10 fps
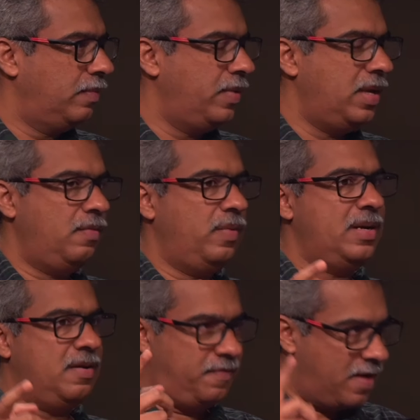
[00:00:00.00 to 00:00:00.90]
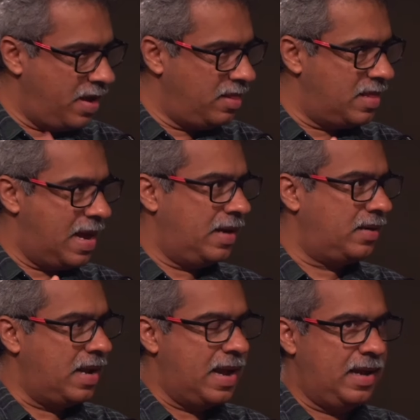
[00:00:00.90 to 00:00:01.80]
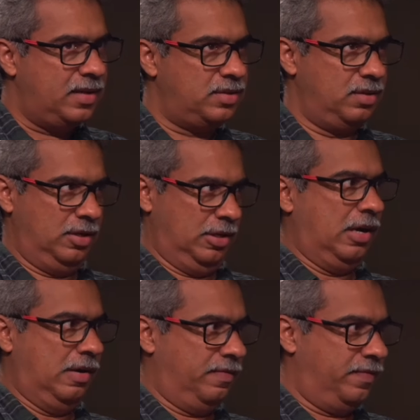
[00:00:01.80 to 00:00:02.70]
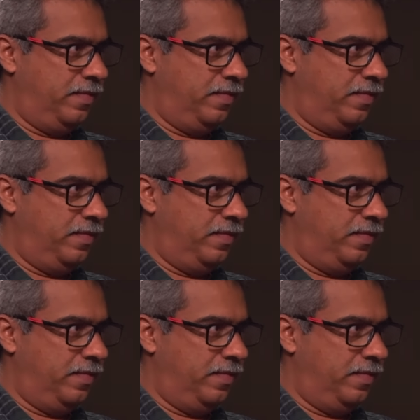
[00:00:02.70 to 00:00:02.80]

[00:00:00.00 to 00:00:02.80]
We define that as love.